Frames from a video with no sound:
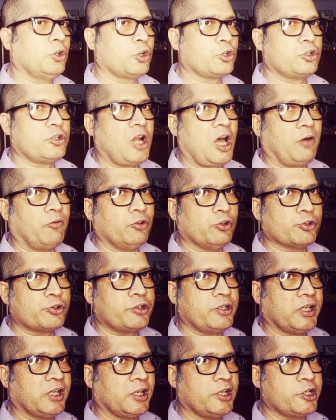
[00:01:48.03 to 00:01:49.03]
those
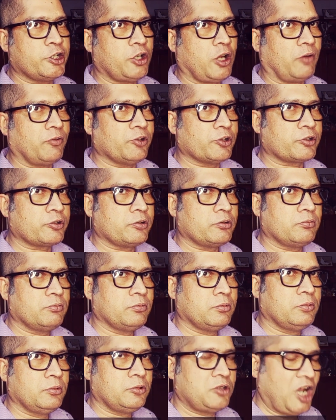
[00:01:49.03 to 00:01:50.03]
novels, English novels.
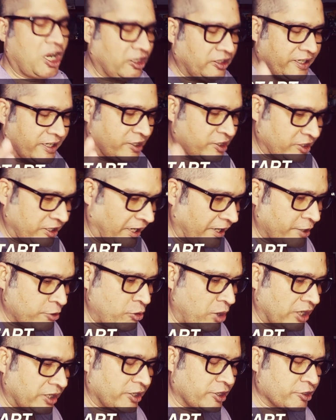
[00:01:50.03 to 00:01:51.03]
Not necessary
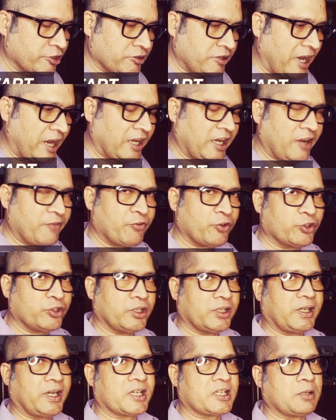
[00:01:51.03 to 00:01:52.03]
to understand
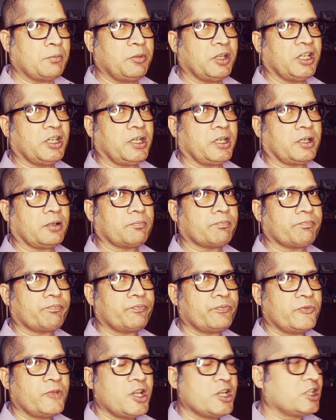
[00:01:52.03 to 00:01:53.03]
everything at the beginning.
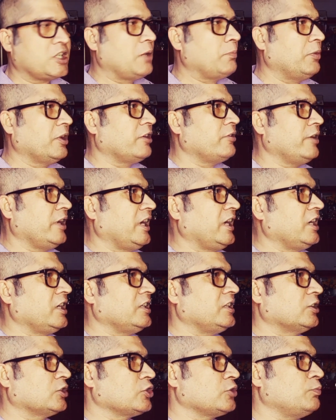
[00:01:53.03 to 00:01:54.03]
Simply
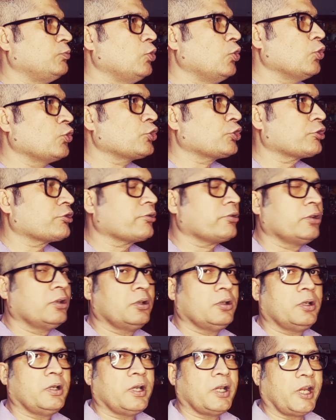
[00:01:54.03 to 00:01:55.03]
read those books
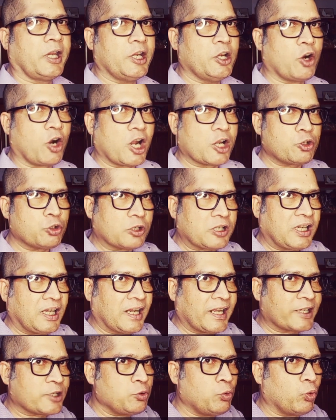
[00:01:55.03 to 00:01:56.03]
in order to
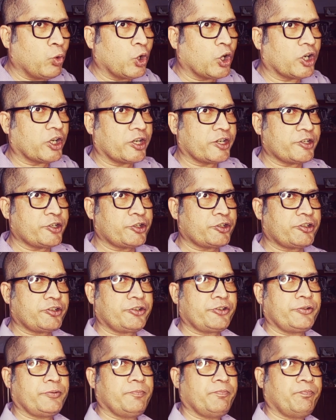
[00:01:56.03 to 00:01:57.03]
collect words.